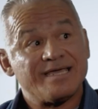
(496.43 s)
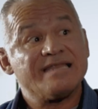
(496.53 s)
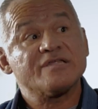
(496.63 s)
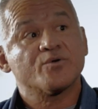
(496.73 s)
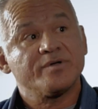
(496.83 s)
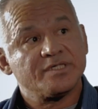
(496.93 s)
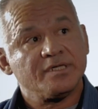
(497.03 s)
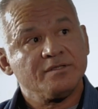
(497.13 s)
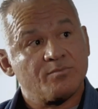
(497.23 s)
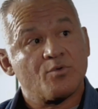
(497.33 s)

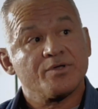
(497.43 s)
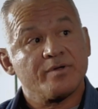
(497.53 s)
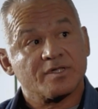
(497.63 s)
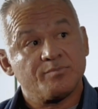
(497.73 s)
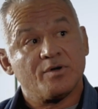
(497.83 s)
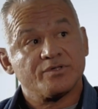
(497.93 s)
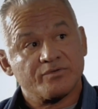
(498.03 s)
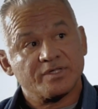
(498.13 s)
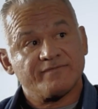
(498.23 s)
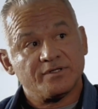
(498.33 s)
increasing the more you expose
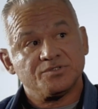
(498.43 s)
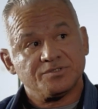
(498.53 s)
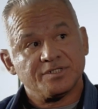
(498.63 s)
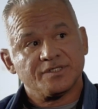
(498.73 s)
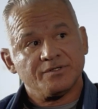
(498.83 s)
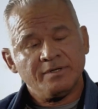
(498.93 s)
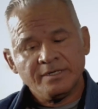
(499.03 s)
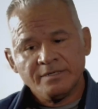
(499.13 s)
yourself to jiu-jitsu.